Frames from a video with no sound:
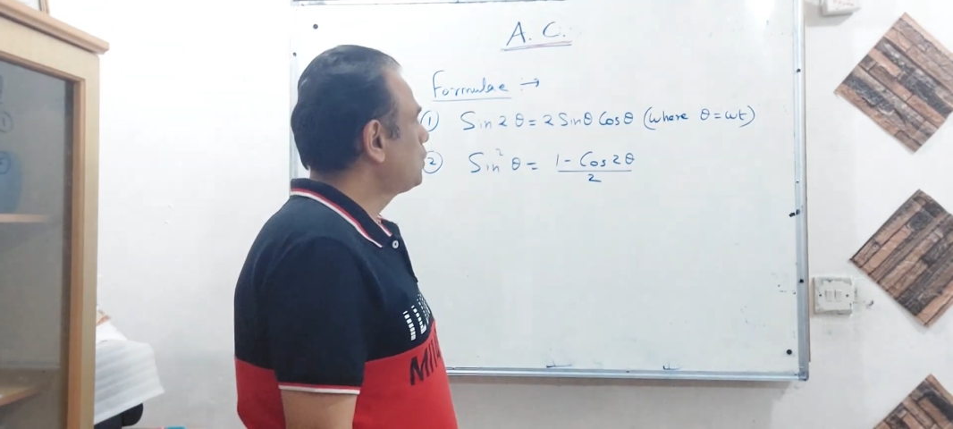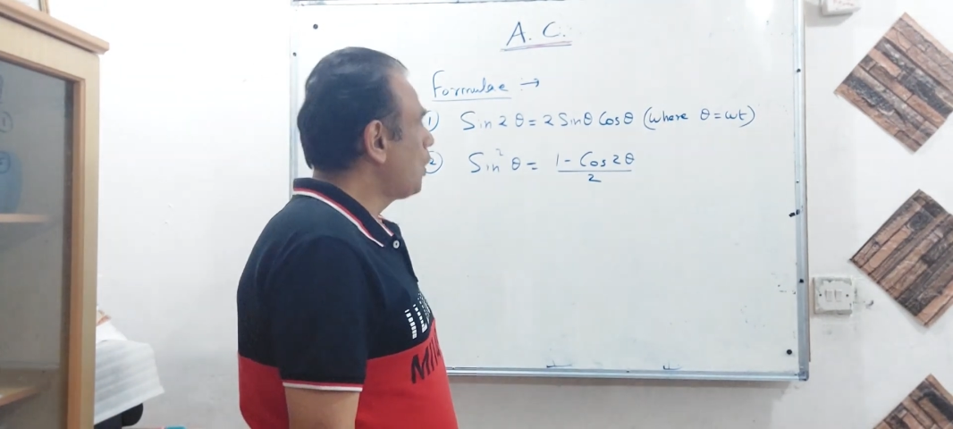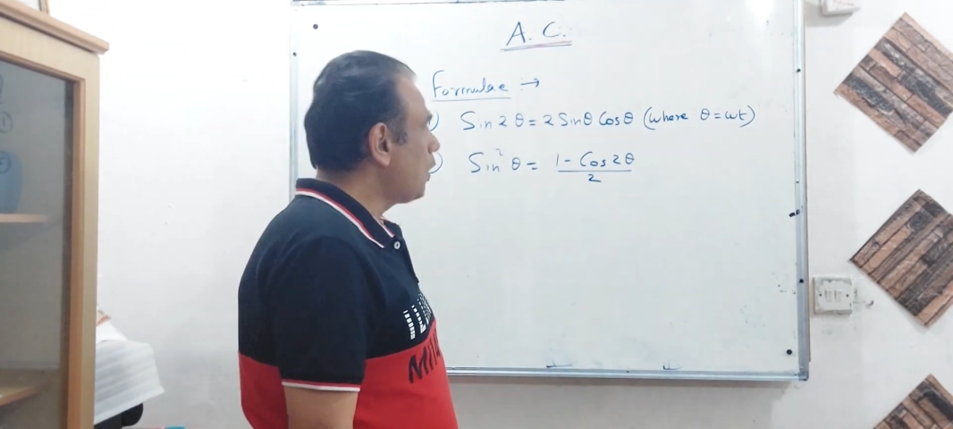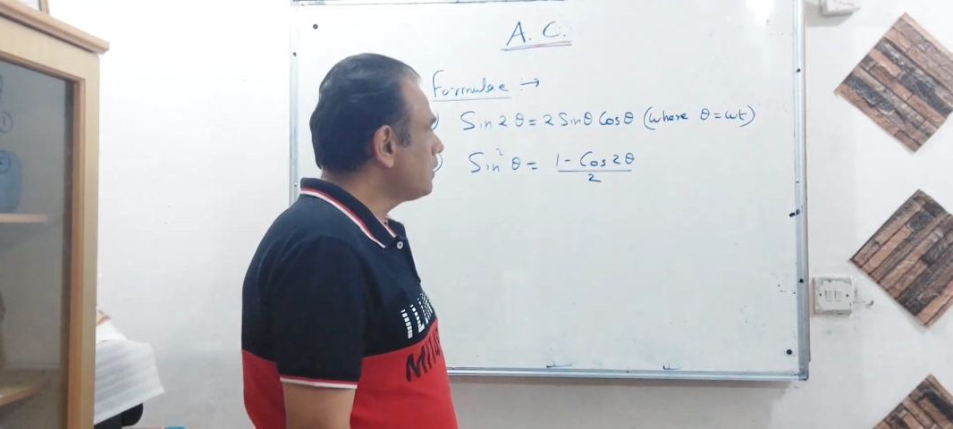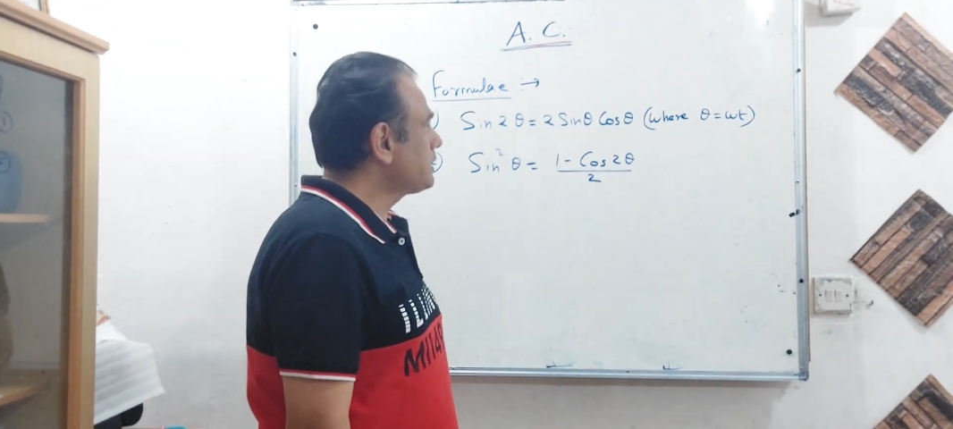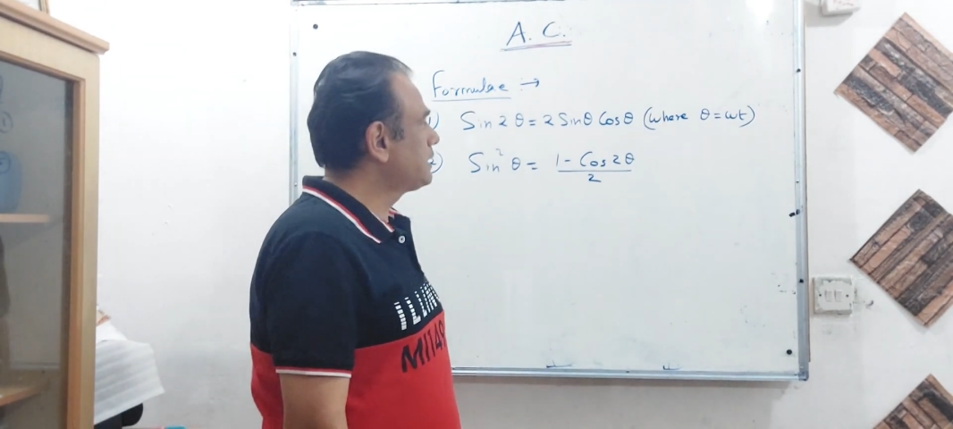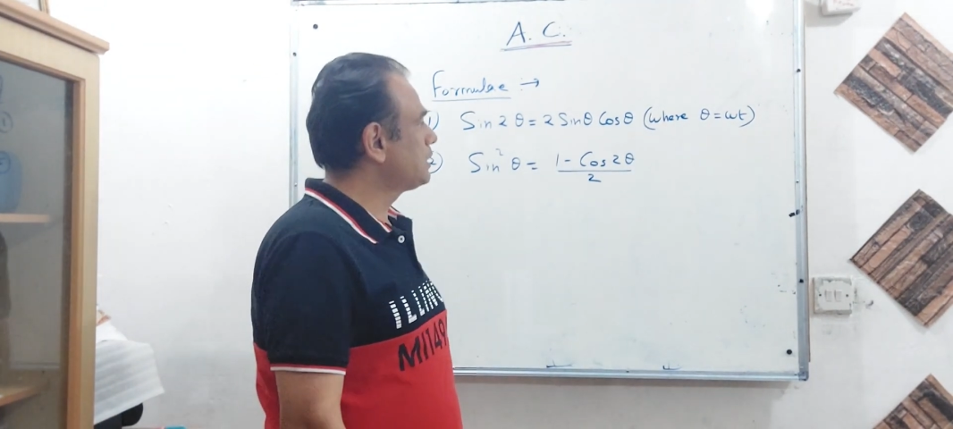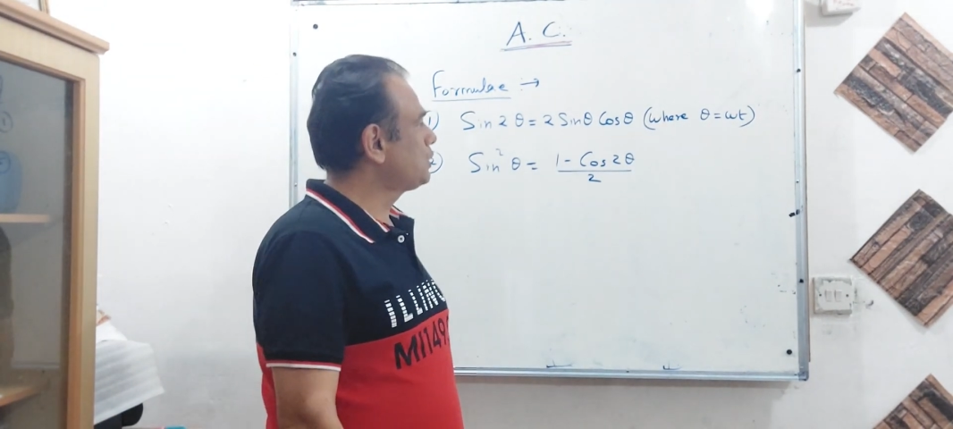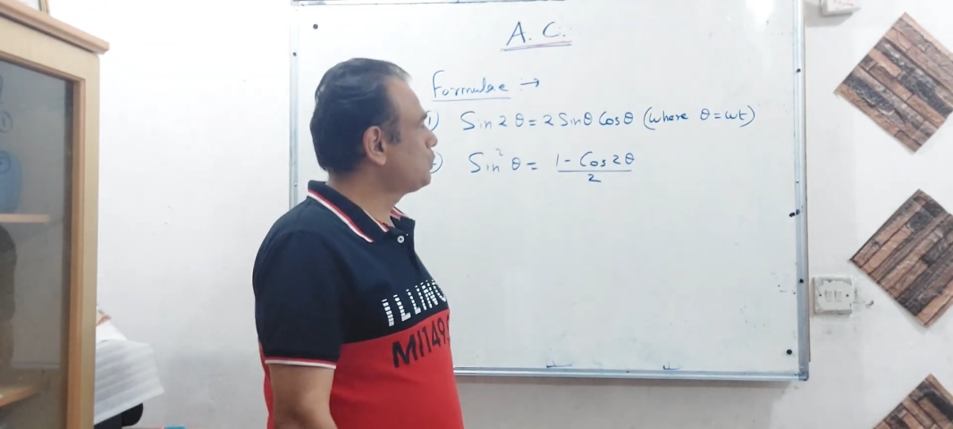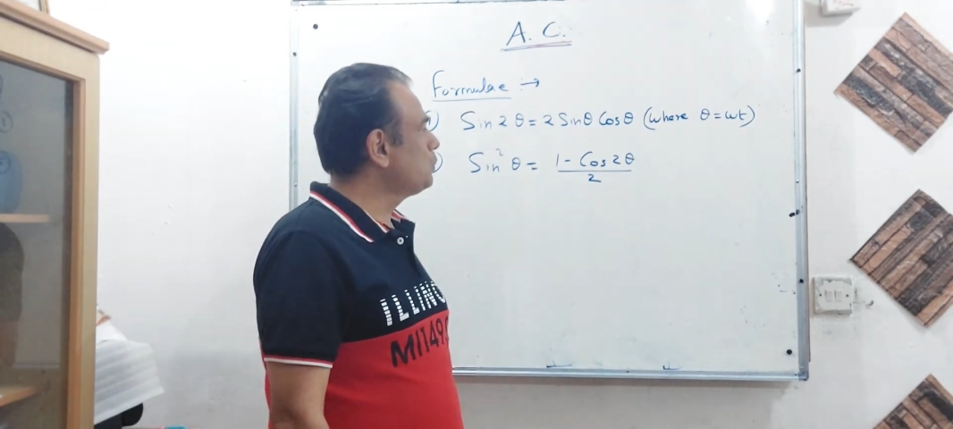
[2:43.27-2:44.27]
cos
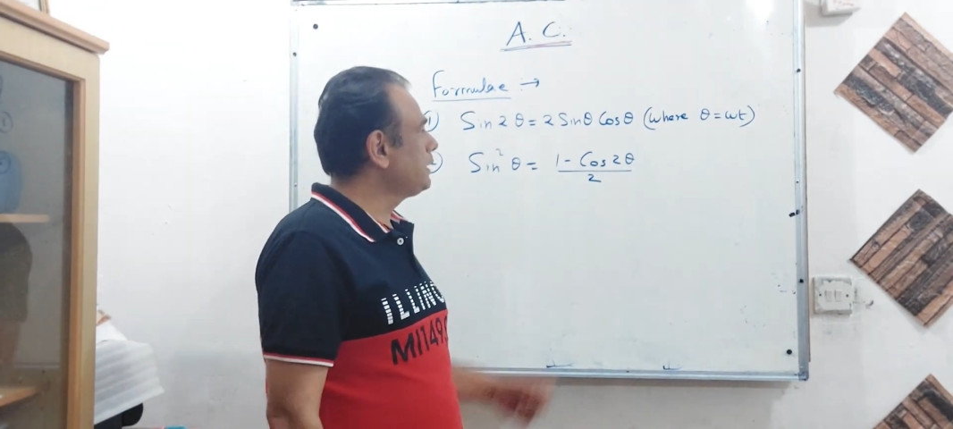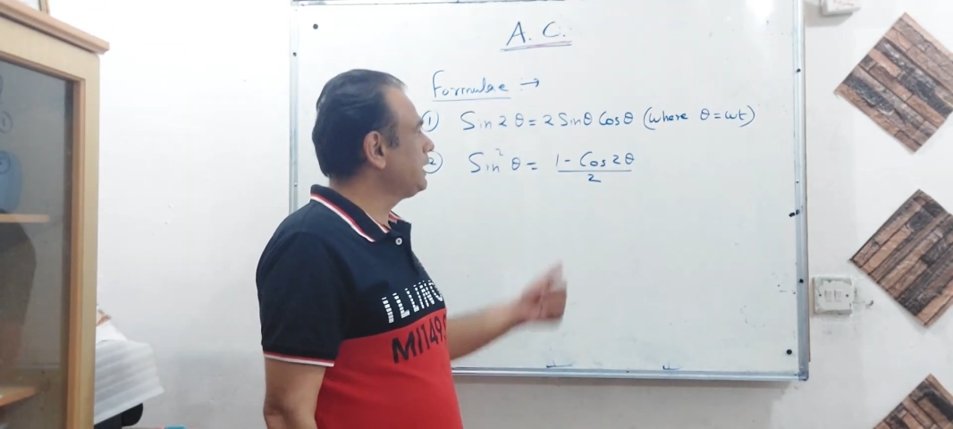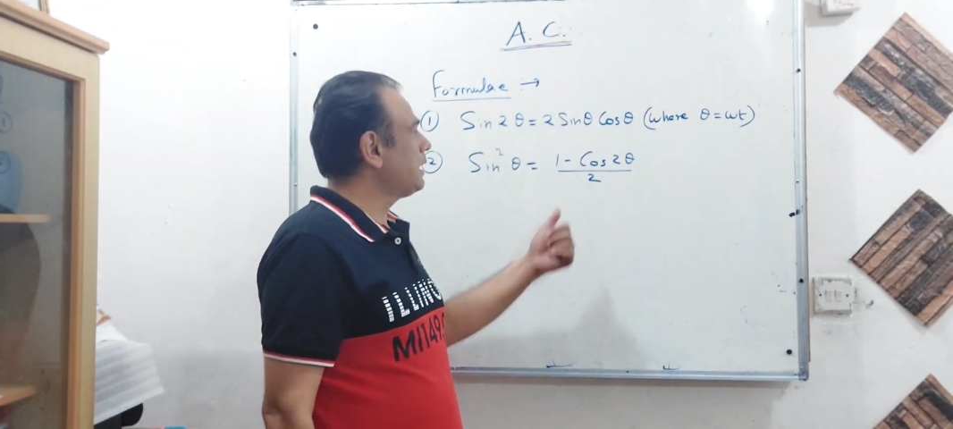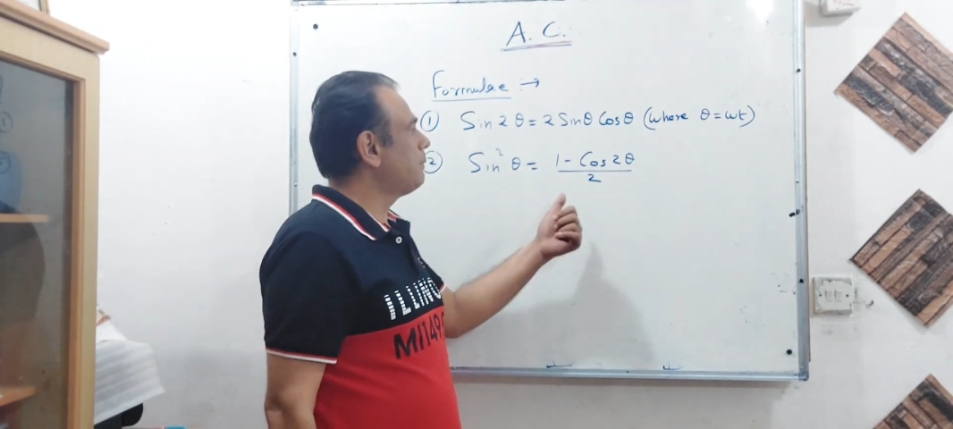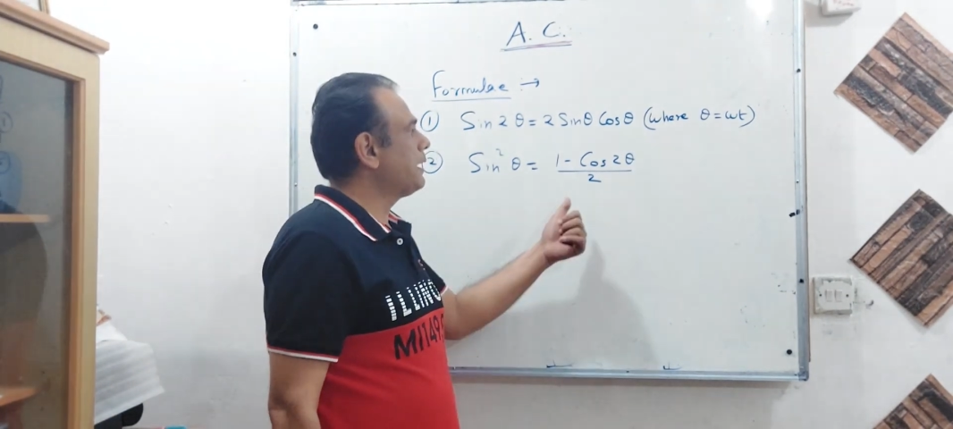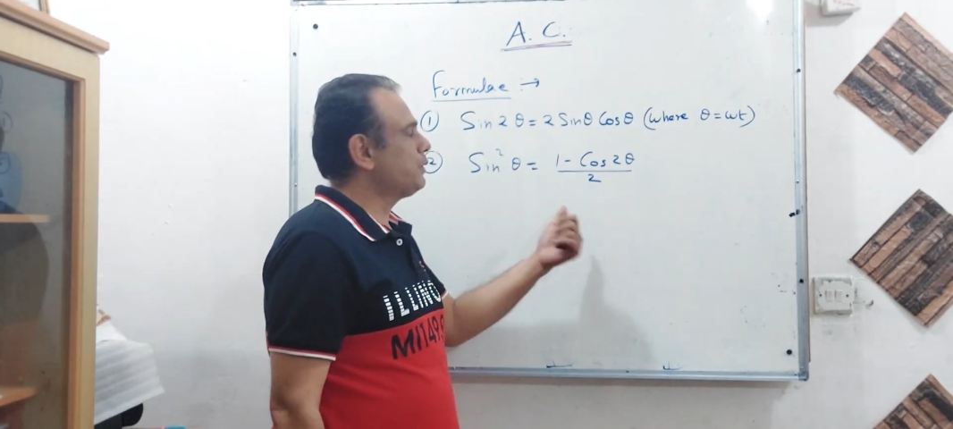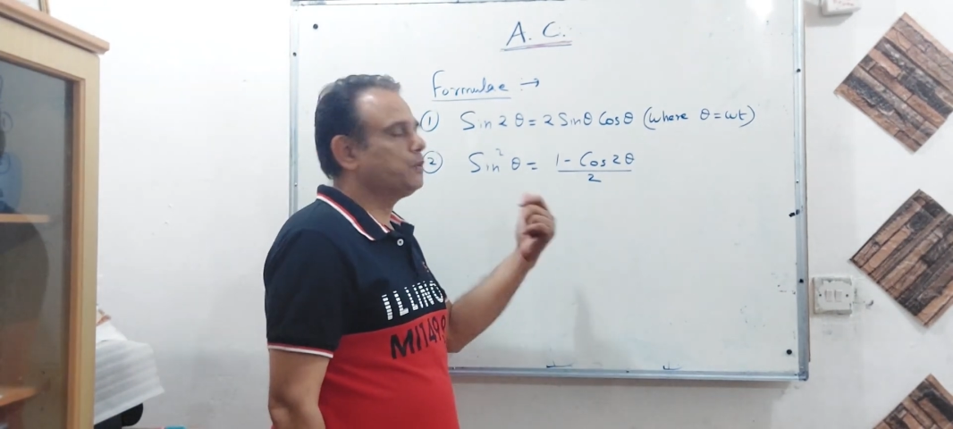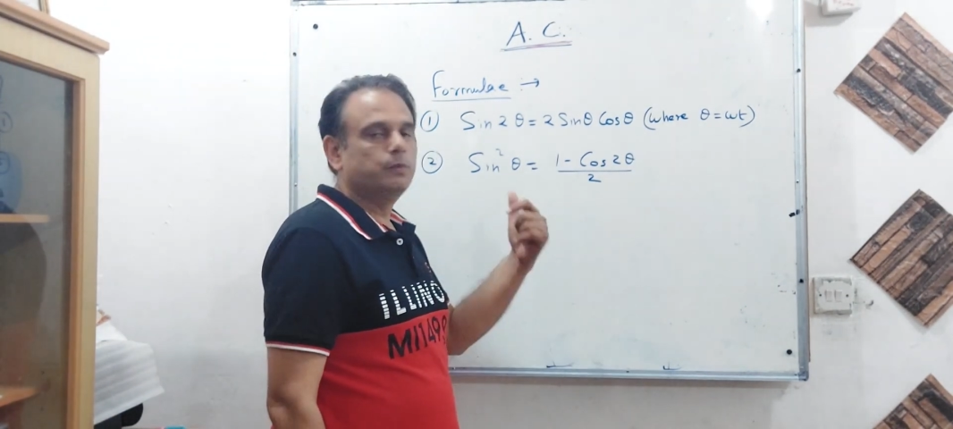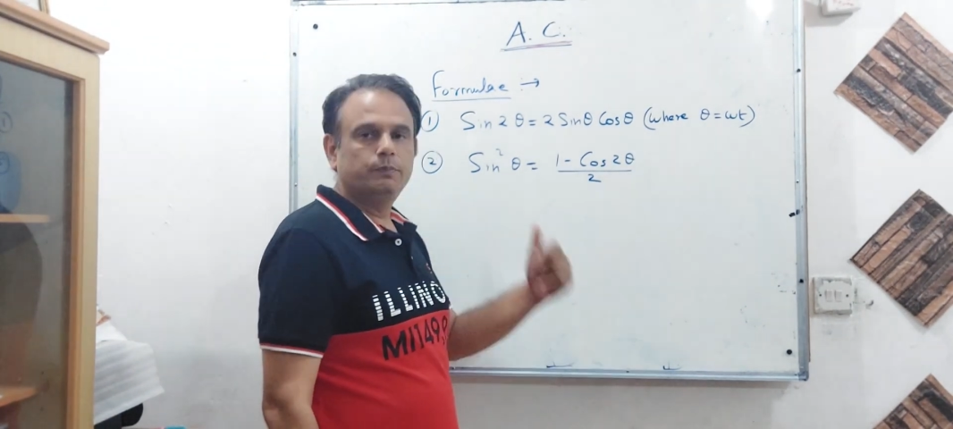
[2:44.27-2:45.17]
2 theta by 2.